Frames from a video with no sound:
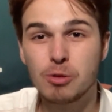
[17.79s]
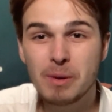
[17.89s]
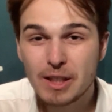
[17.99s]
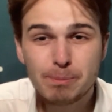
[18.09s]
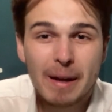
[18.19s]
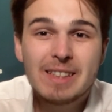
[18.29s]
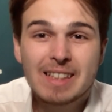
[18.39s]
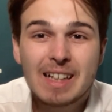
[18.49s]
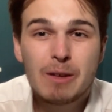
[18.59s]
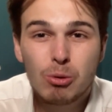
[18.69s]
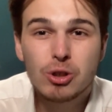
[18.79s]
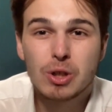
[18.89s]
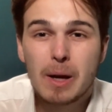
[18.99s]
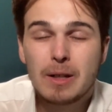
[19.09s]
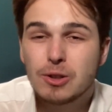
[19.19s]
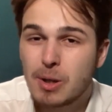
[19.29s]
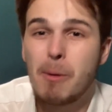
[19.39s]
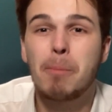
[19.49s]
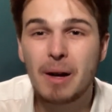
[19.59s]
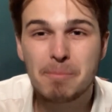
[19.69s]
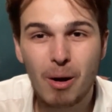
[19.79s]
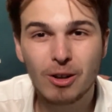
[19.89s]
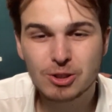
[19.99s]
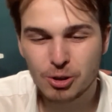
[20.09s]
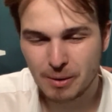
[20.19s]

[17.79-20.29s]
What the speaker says: But this basically was summer break part 2,